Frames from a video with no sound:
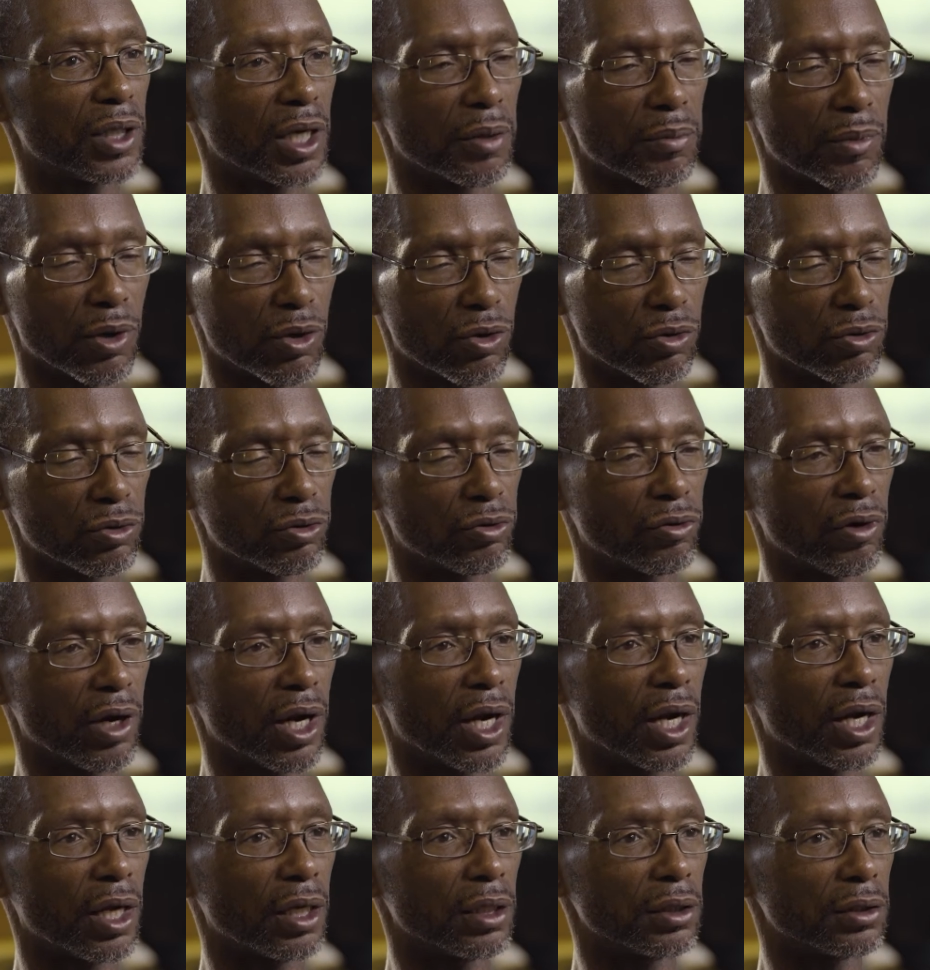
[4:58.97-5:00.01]
cut my own
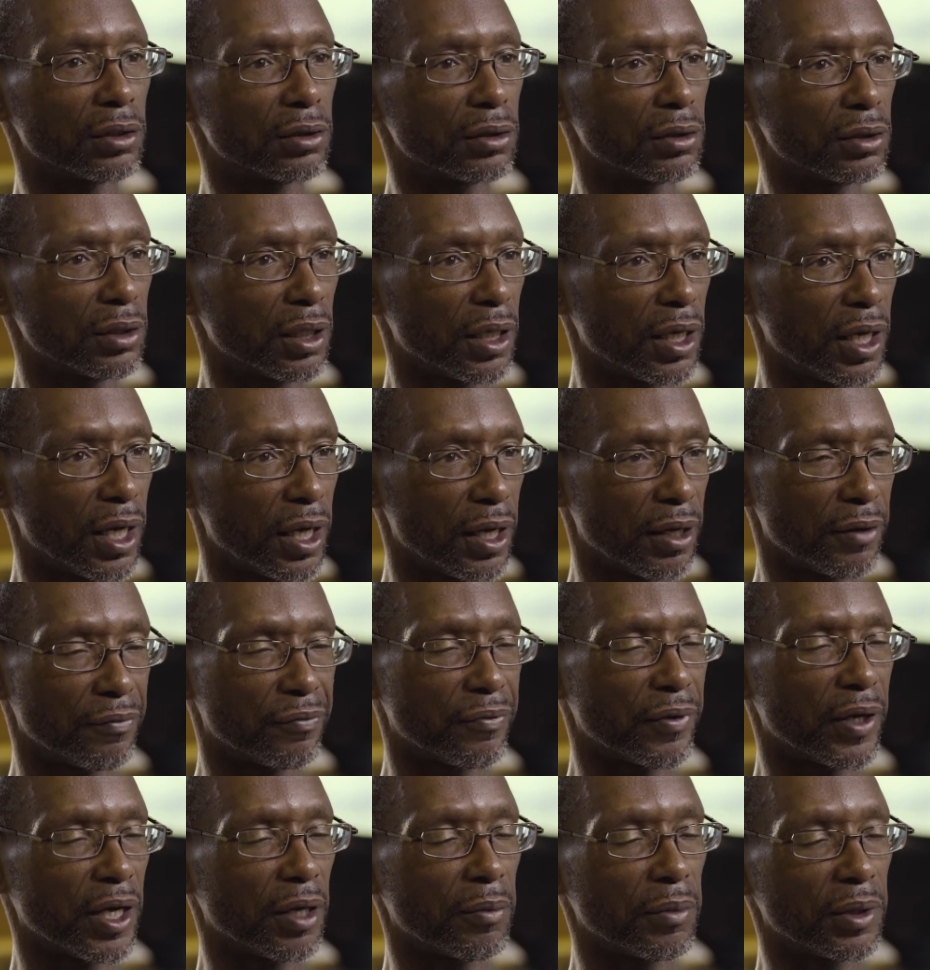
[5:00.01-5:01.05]
grass,
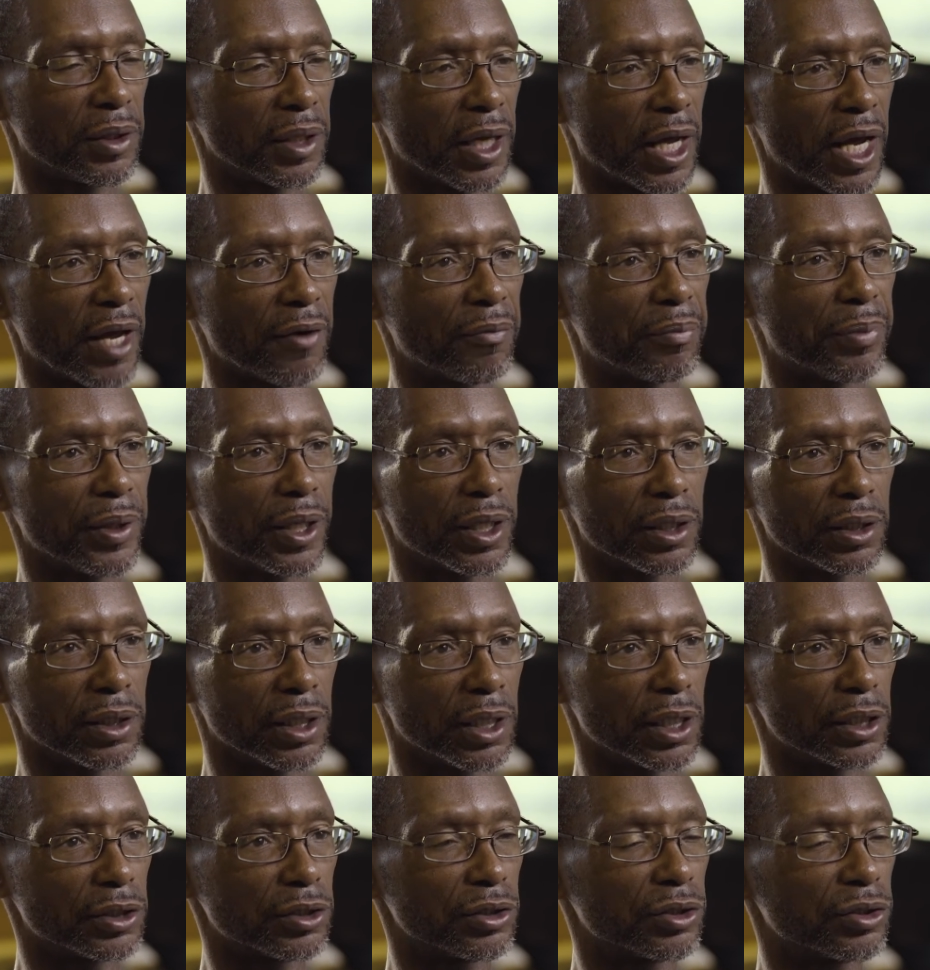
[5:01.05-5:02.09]
have family, have
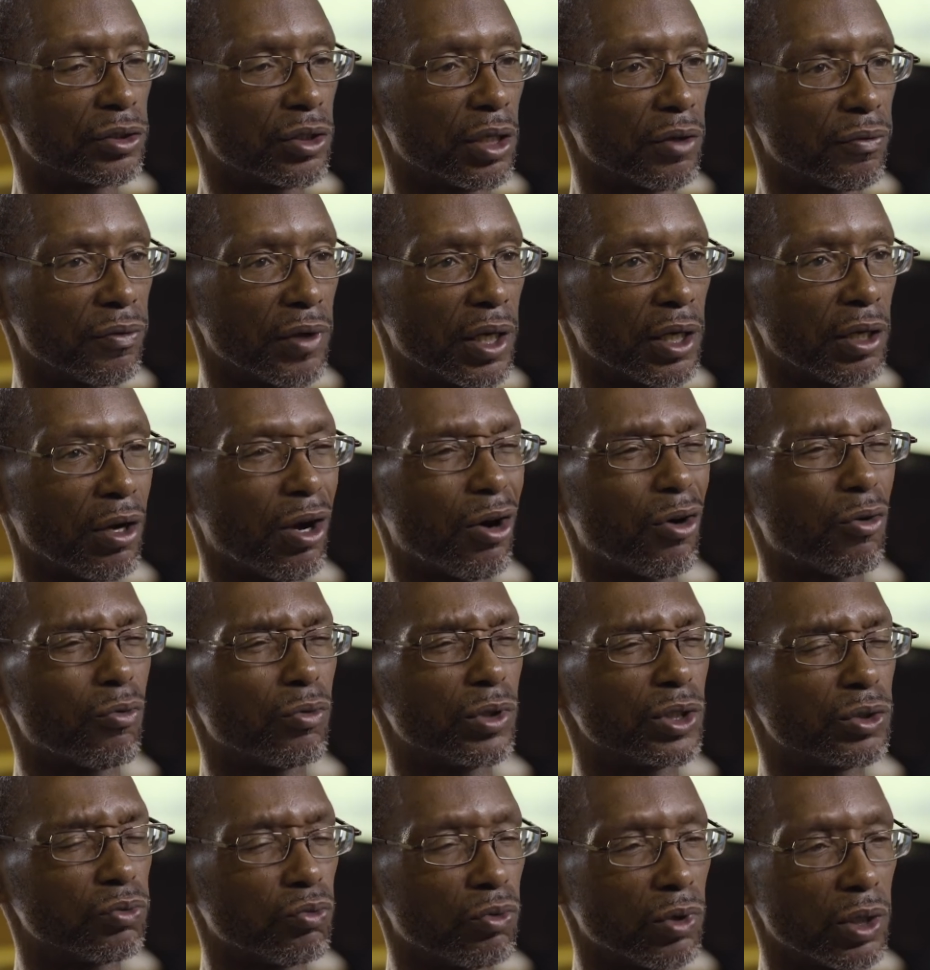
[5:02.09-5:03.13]
picnics and stuff like that. I
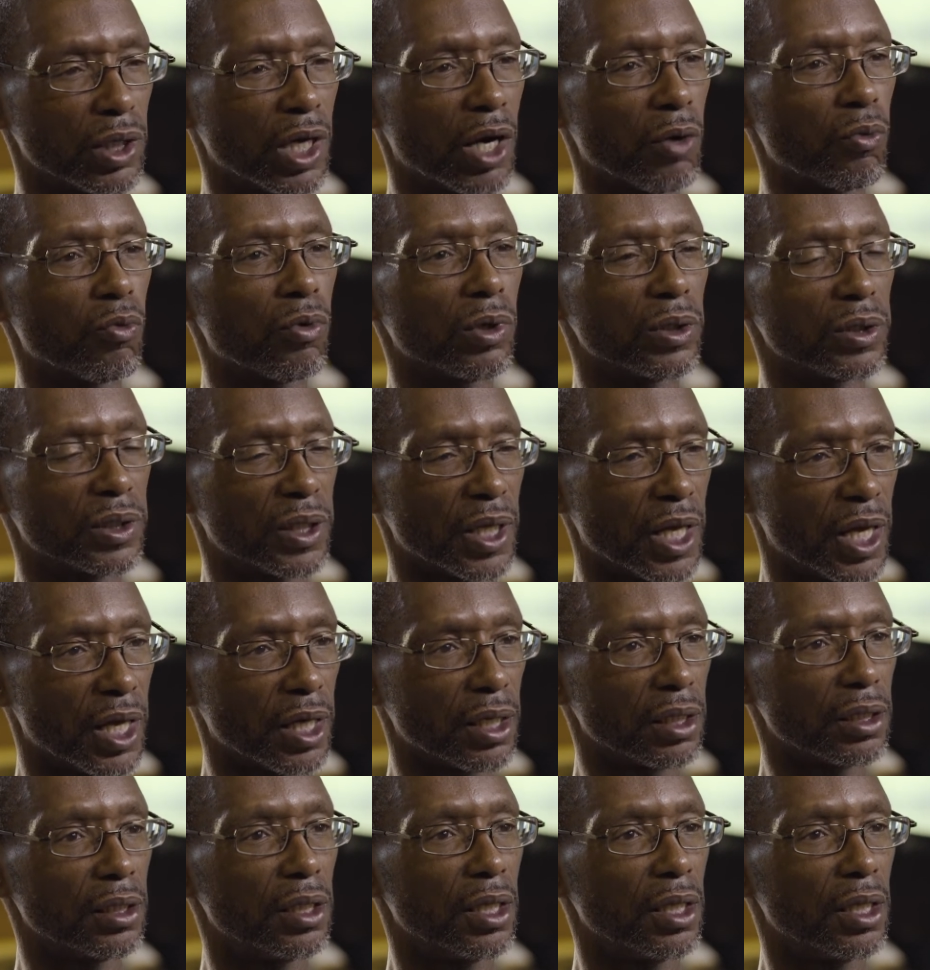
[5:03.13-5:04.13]
always want that.